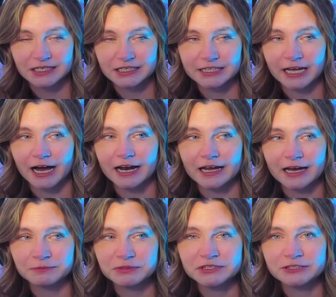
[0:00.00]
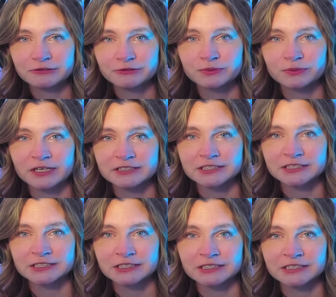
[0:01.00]
That episode was as
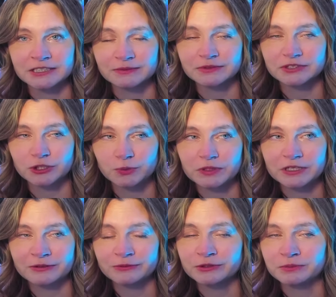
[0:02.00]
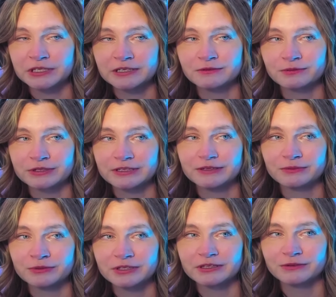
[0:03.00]
good as I was hoping it would be. It really,
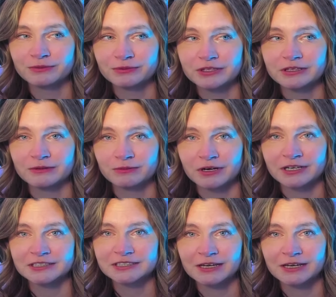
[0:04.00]
really, really was.